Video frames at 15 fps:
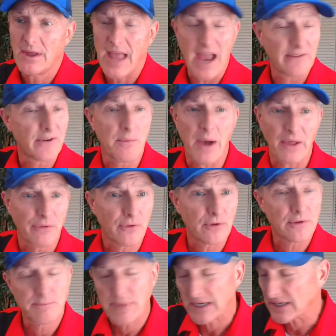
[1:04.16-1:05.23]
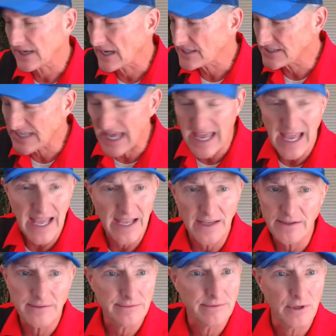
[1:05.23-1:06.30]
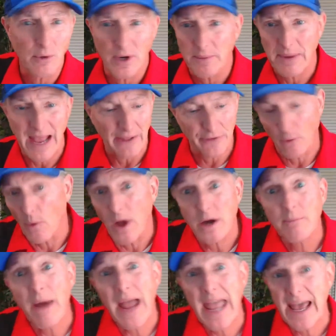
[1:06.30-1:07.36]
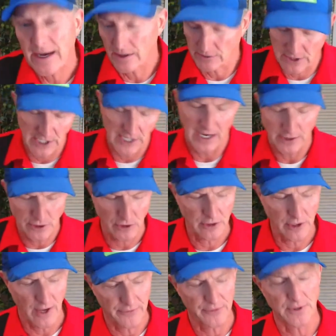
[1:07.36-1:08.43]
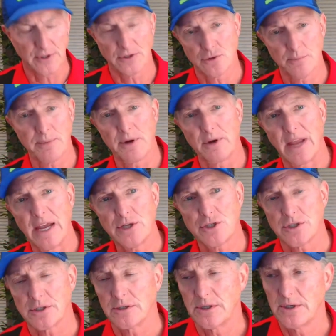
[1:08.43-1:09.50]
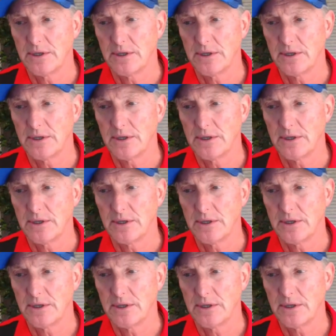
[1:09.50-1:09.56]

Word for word: every month. Pick a nice day. You want to be out there watering by hand. Ken, I turned off the drip irrigation.